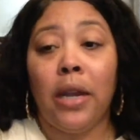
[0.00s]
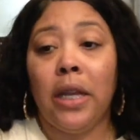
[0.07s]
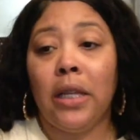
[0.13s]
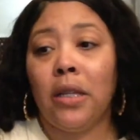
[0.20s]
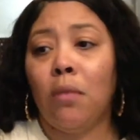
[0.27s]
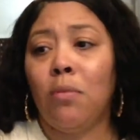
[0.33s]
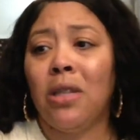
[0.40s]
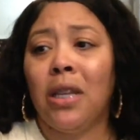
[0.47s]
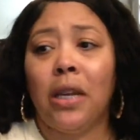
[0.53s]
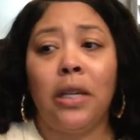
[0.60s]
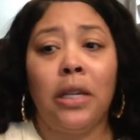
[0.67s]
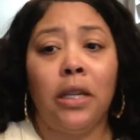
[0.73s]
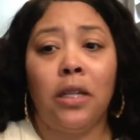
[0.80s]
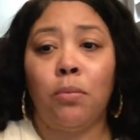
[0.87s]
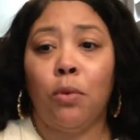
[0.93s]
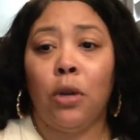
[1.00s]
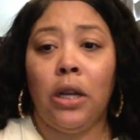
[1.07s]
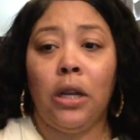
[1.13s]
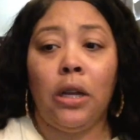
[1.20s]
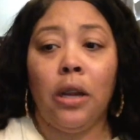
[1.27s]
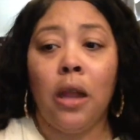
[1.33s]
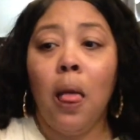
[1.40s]
It's almost like a Dick's Sporting
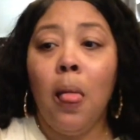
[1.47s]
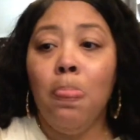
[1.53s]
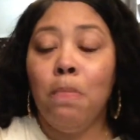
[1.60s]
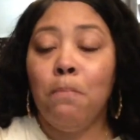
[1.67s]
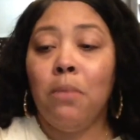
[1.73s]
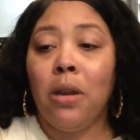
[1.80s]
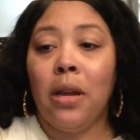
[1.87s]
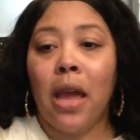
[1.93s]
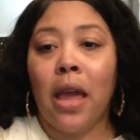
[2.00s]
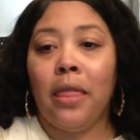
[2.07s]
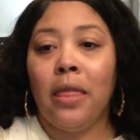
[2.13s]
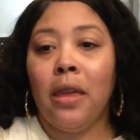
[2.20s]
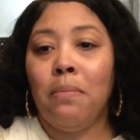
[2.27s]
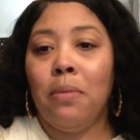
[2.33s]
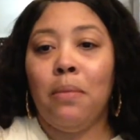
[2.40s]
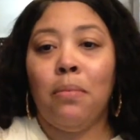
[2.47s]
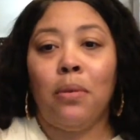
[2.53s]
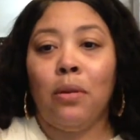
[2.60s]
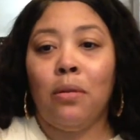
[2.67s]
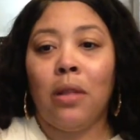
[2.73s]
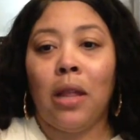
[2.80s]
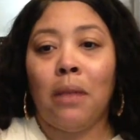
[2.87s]
Good, but I think a
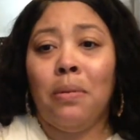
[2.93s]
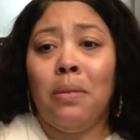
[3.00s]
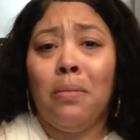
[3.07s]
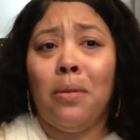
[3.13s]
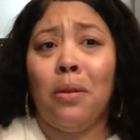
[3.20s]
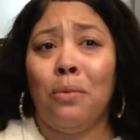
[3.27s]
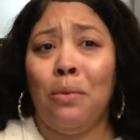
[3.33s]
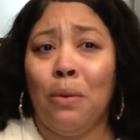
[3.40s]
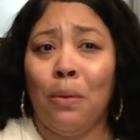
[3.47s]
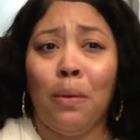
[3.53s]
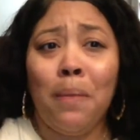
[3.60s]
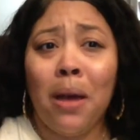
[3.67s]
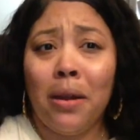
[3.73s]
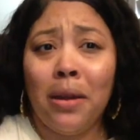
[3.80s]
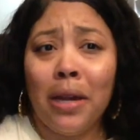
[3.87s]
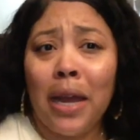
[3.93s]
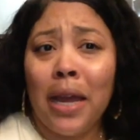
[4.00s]
lot of people don't know about it,